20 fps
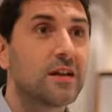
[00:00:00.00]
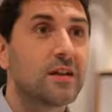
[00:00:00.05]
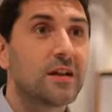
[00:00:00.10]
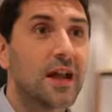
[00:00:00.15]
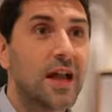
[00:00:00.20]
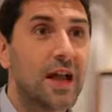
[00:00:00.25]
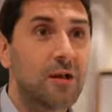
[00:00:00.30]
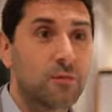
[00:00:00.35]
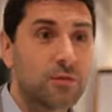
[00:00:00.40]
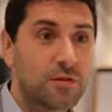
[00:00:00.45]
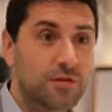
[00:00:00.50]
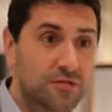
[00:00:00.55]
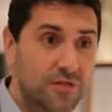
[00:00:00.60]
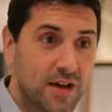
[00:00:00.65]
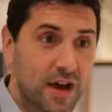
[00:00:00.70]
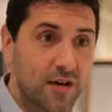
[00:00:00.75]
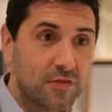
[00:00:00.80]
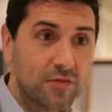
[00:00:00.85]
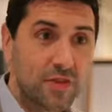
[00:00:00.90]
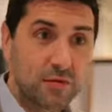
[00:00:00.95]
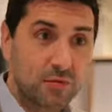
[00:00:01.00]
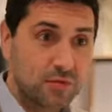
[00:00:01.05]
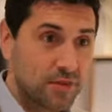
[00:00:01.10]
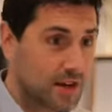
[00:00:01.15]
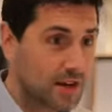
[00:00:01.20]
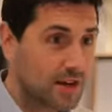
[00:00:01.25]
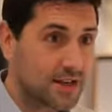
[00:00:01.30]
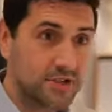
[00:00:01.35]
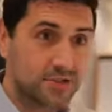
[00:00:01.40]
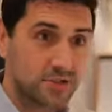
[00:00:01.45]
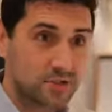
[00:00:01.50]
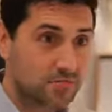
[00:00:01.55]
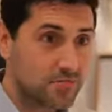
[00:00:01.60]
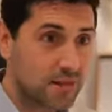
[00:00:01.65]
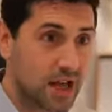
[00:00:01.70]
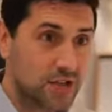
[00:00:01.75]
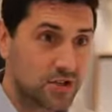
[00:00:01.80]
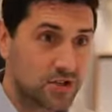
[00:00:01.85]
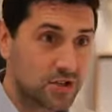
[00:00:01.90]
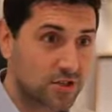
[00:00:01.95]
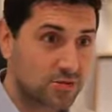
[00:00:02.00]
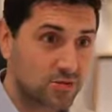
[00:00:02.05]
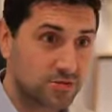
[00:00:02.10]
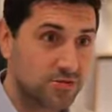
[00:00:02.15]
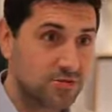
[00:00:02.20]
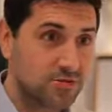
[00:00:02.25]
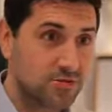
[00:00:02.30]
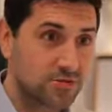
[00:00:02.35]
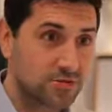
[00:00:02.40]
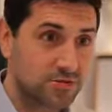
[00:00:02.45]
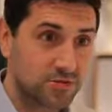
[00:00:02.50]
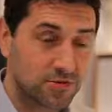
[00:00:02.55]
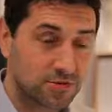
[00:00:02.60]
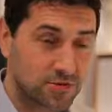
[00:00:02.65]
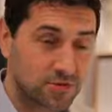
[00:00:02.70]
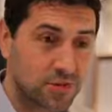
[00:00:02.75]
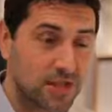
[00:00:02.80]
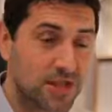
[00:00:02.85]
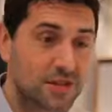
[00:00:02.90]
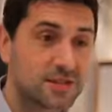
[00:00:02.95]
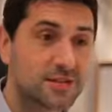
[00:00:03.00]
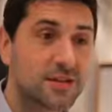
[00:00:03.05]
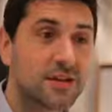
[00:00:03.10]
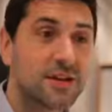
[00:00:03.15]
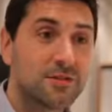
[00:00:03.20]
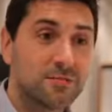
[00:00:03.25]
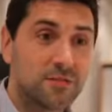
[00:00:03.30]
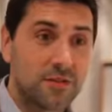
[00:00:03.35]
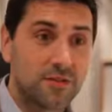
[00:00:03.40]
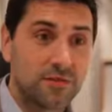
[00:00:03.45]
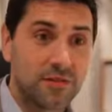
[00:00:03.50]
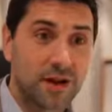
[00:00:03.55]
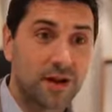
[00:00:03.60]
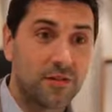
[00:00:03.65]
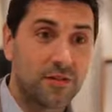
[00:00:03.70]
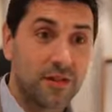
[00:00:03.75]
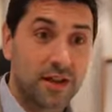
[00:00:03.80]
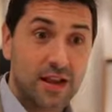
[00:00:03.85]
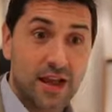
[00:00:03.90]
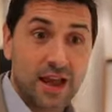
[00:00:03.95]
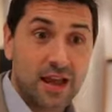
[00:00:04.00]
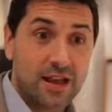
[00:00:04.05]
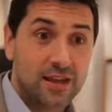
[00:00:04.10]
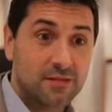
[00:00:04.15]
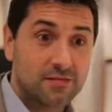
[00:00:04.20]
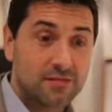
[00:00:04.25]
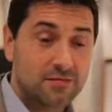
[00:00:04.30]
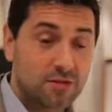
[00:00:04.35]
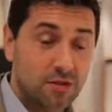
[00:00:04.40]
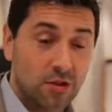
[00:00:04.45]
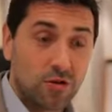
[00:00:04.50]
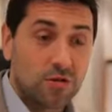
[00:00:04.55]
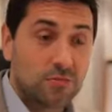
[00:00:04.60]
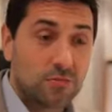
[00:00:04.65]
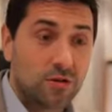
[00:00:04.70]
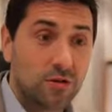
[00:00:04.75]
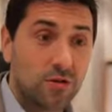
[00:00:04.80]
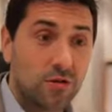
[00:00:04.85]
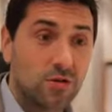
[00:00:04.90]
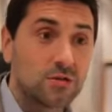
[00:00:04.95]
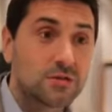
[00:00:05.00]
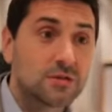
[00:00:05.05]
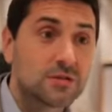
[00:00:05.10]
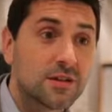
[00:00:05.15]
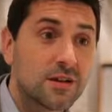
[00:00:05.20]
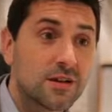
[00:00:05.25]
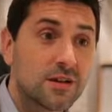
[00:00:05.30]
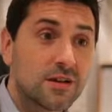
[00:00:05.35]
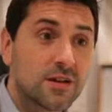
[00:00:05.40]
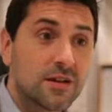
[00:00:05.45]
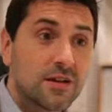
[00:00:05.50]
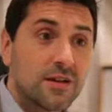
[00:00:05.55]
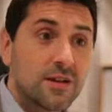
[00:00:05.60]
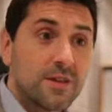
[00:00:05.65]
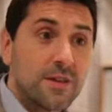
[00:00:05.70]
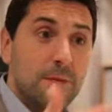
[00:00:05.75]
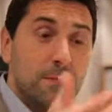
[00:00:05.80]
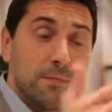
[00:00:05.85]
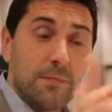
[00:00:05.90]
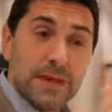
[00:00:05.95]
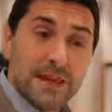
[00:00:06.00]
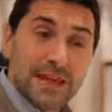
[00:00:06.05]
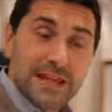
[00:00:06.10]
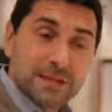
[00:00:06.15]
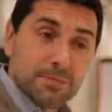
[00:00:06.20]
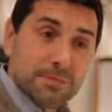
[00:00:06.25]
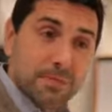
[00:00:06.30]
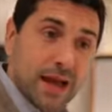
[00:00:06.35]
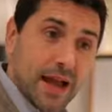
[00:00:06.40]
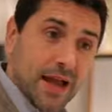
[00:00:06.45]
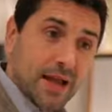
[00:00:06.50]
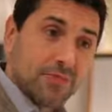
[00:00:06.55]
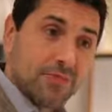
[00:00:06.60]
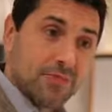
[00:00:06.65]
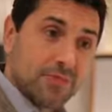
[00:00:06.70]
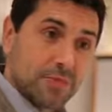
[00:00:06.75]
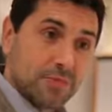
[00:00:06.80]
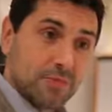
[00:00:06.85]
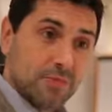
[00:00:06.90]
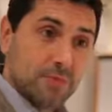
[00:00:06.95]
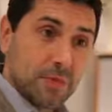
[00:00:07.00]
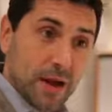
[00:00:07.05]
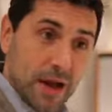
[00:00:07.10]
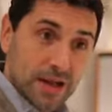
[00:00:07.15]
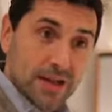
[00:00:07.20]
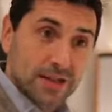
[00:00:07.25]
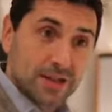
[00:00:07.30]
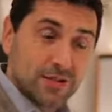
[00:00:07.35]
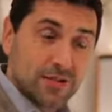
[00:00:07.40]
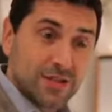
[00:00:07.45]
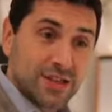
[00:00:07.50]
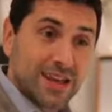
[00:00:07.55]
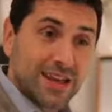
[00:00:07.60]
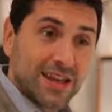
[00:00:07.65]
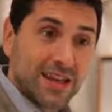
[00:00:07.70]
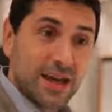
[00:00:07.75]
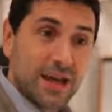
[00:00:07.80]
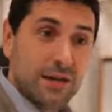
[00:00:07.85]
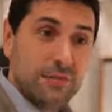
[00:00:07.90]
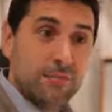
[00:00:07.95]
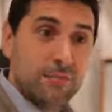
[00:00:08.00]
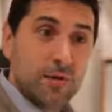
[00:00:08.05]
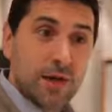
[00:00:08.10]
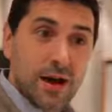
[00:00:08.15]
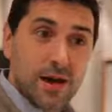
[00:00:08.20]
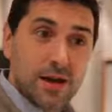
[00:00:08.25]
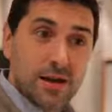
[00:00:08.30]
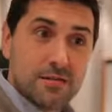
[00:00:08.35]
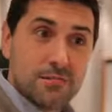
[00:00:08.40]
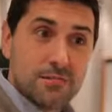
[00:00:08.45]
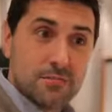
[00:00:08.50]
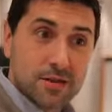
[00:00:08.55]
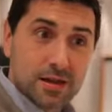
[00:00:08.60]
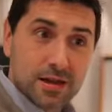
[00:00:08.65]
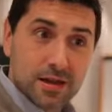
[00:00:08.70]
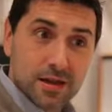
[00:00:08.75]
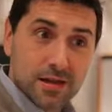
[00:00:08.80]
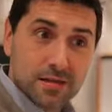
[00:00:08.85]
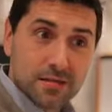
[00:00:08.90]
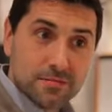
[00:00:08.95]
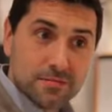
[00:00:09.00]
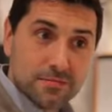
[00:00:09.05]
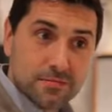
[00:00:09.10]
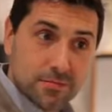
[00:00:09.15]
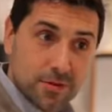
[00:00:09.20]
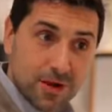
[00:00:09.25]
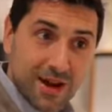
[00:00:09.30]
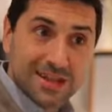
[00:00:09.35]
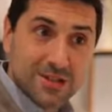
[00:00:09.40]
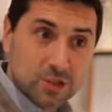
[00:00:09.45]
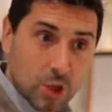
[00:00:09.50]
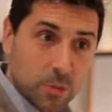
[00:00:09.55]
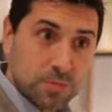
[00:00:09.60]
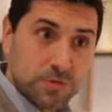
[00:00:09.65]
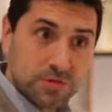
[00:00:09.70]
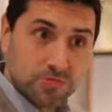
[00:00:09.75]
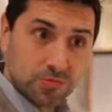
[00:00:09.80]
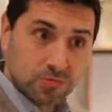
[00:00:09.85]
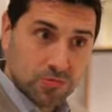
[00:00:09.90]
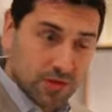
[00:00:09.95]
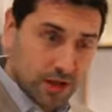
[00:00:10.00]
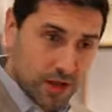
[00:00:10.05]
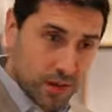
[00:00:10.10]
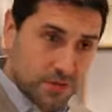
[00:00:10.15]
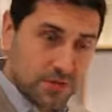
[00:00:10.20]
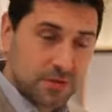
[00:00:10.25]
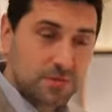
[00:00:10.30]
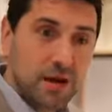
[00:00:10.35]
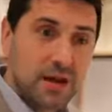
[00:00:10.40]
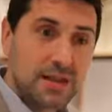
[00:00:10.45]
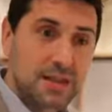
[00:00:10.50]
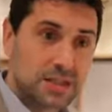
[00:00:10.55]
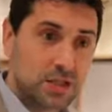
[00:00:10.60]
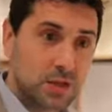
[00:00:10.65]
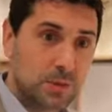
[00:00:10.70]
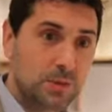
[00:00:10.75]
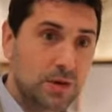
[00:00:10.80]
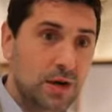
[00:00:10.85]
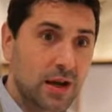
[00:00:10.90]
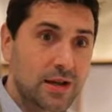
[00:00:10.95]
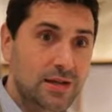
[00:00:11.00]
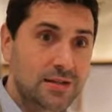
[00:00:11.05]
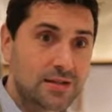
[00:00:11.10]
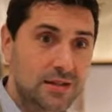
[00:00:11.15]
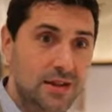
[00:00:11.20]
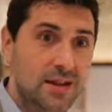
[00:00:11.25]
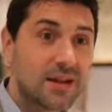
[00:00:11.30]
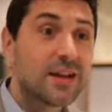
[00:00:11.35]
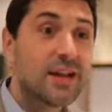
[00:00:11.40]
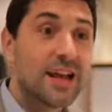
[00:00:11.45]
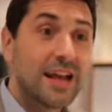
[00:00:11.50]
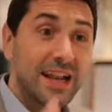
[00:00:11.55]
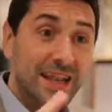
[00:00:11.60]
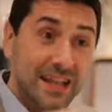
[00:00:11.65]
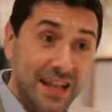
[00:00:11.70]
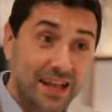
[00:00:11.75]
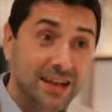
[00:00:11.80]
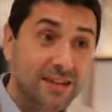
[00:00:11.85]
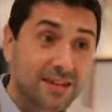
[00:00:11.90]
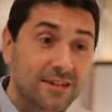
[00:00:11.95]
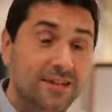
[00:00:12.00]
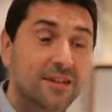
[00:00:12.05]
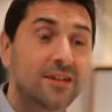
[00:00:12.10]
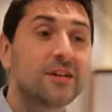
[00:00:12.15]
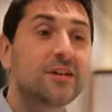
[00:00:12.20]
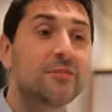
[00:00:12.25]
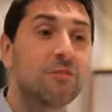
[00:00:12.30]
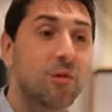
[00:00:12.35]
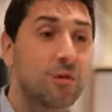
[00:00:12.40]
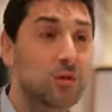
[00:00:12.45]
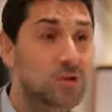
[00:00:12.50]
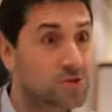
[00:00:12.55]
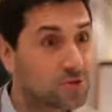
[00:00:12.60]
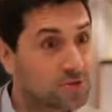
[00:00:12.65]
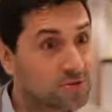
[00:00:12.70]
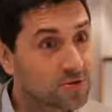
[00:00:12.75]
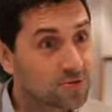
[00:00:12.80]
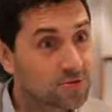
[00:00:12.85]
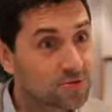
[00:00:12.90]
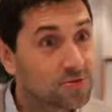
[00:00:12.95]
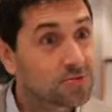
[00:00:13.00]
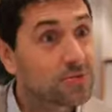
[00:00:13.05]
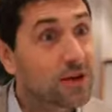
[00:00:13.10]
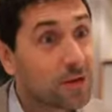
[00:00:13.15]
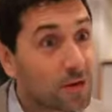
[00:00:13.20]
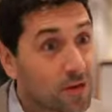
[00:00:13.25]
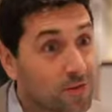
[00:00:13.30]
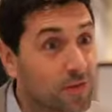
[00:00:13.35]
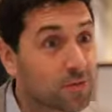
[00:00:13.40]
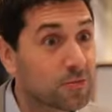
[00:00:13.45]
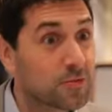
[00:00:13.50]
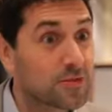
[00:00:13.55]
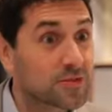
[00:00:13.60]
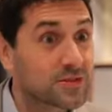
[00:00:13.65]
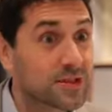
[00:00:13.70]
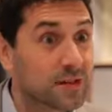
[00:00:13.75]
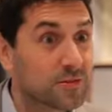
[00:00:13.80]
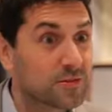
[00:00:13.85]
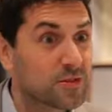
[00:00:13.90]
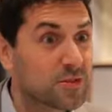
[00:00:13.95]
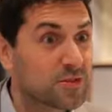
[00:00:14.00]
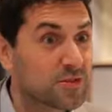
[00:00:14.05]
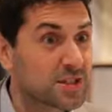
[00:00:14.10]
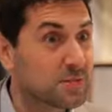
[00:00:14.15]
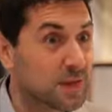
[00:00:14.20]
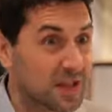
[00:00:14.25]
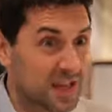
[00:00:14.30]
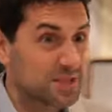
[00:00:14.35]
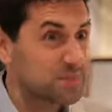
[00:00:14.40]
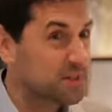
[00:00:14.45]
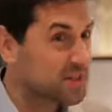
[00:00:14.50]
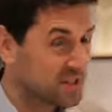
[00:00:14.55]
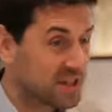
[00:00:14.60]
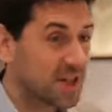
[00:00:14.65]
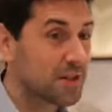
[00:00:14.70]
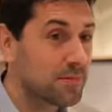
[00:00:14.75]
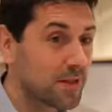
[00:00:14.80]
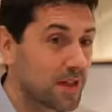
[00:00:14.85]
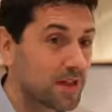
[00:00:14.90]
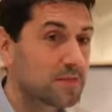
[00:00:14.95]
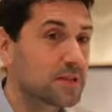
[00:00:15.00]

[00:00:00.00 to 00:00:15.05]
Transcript: And we found that without any sort of magic or tricks, we found that, hey, lo and behold, the biggest bang for your buck you can get by being price optimal, by optimizing your price. And again, what we saw in the room, however, was that we don't spend as much time there.